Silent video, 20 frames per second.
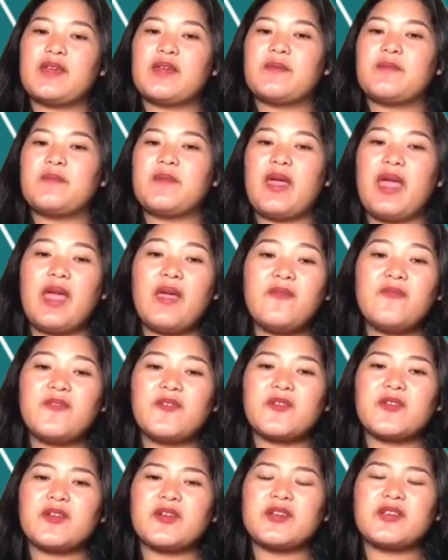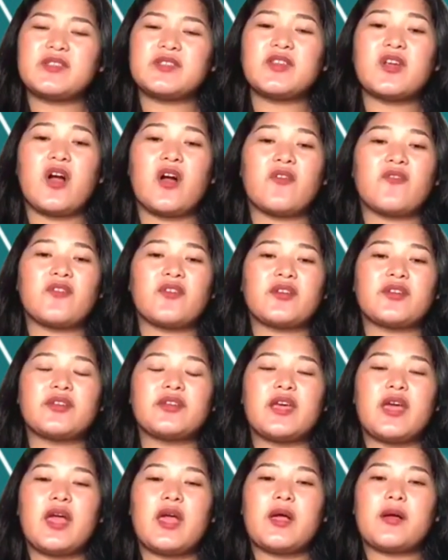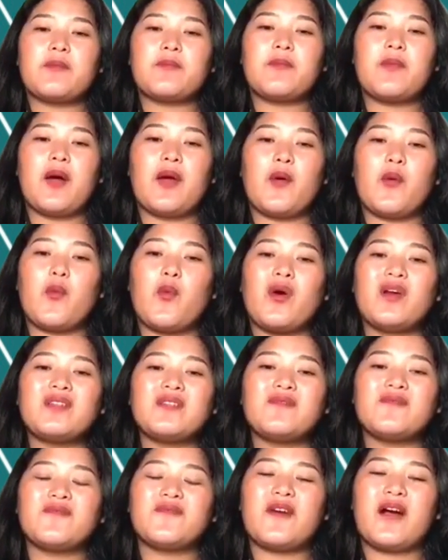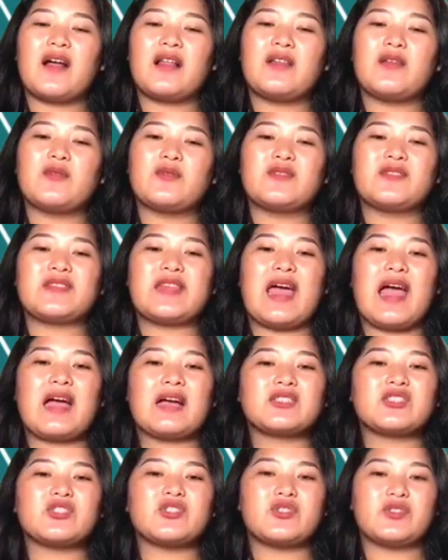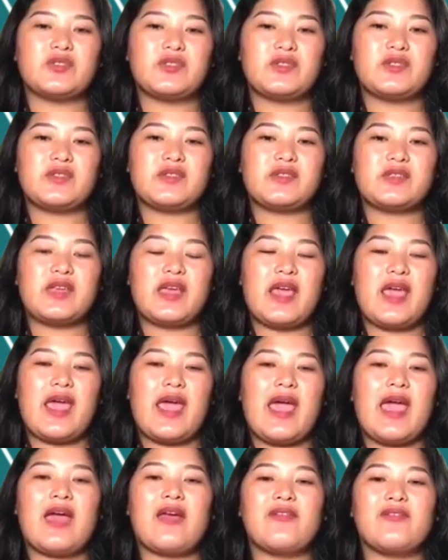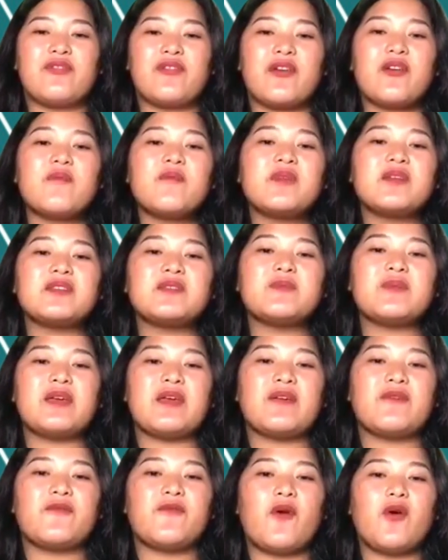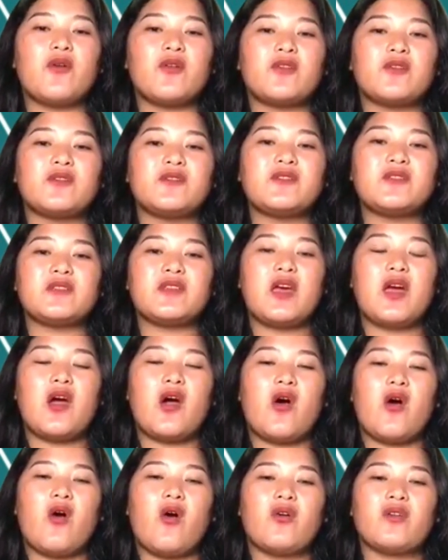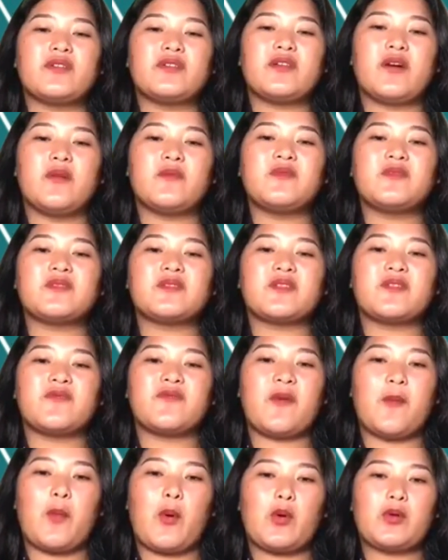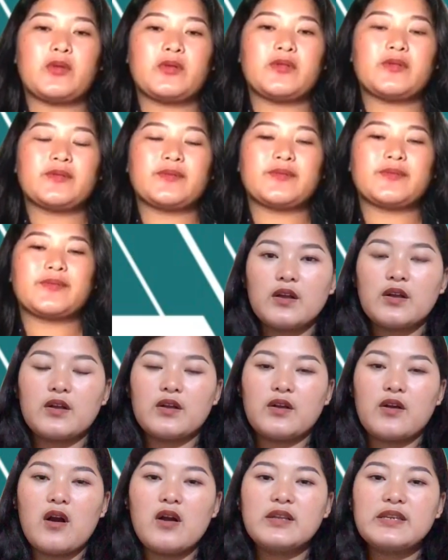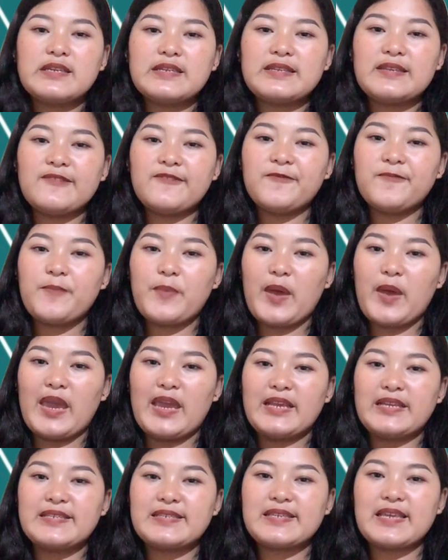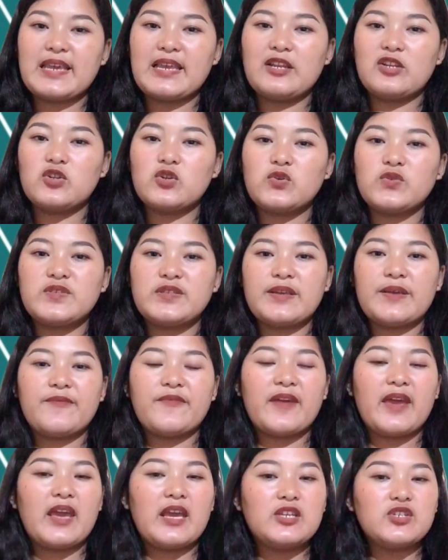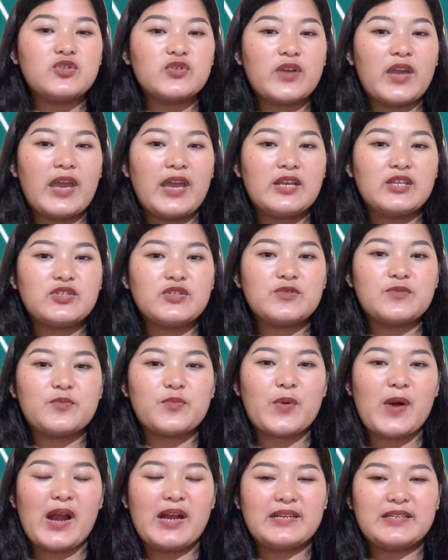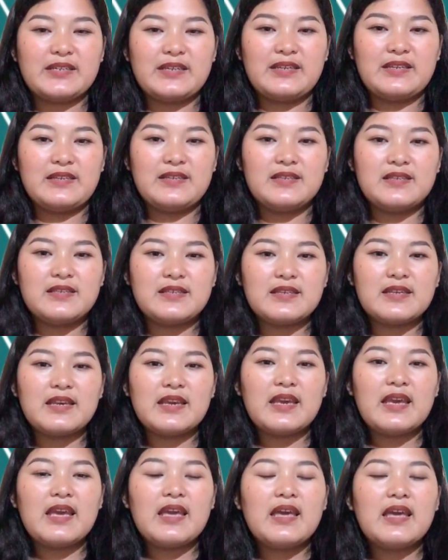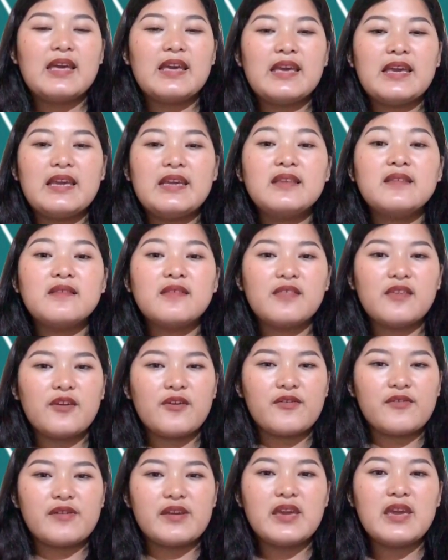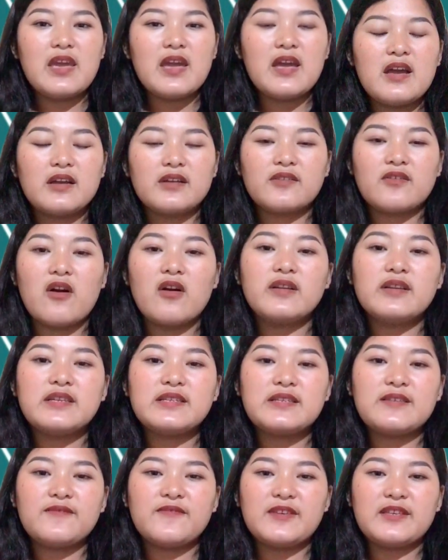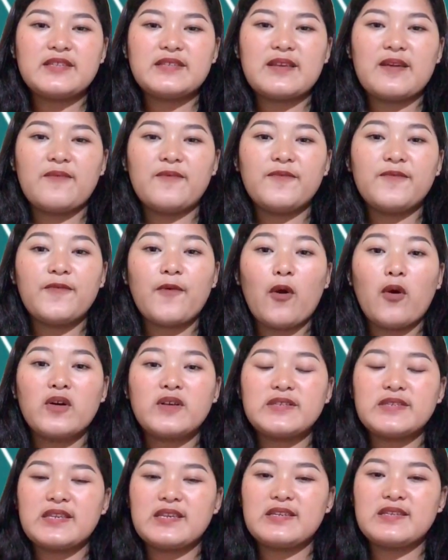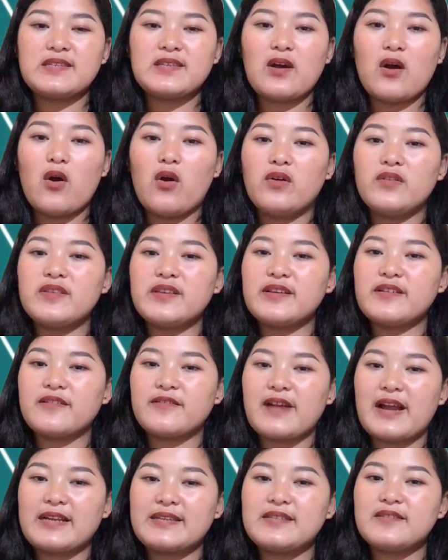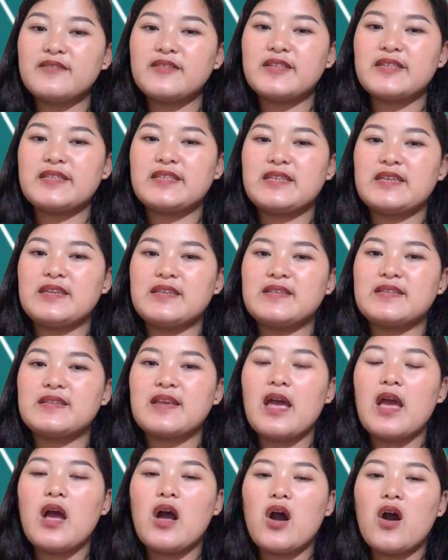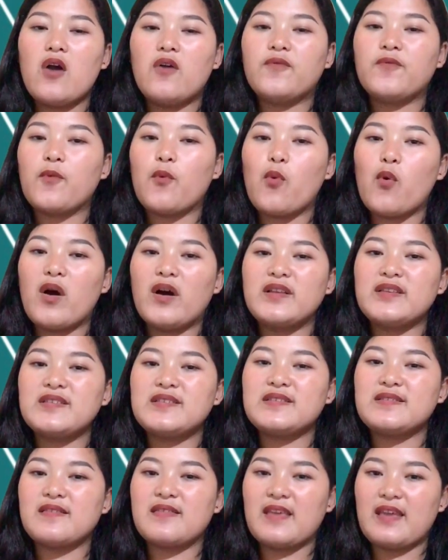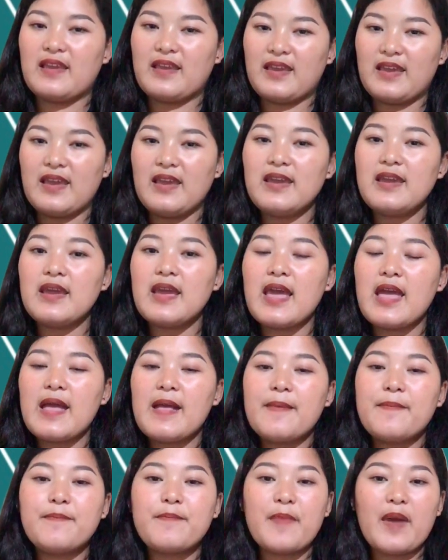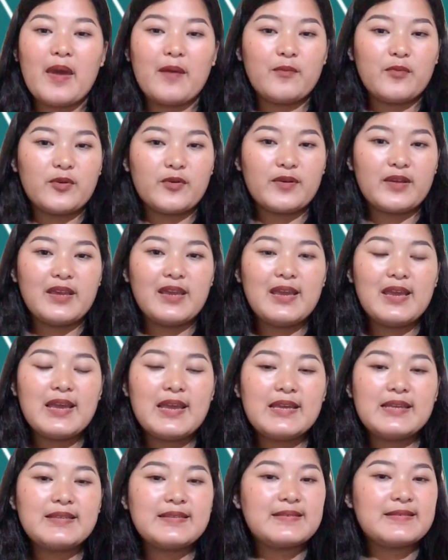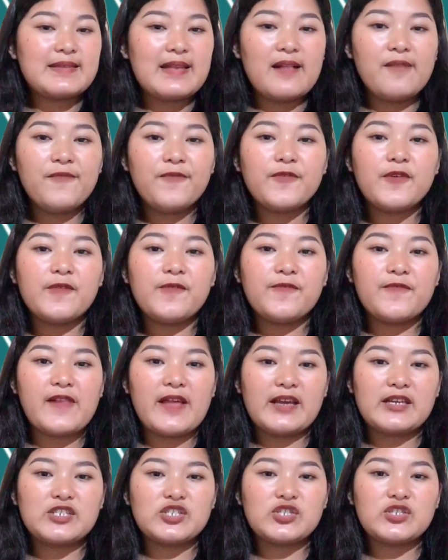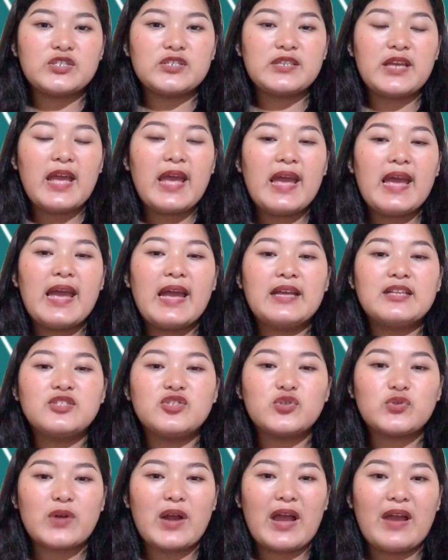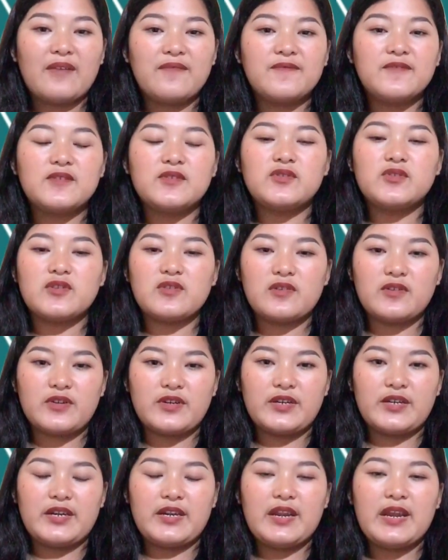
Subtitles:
Behavior is governed by what follows actions, and there must be a focus on the observable. Cognitive-based inclusive education practice. In theory, cognitivism focuses on the characteristics of one's thinking, memory, self-reflection, and drive to learn.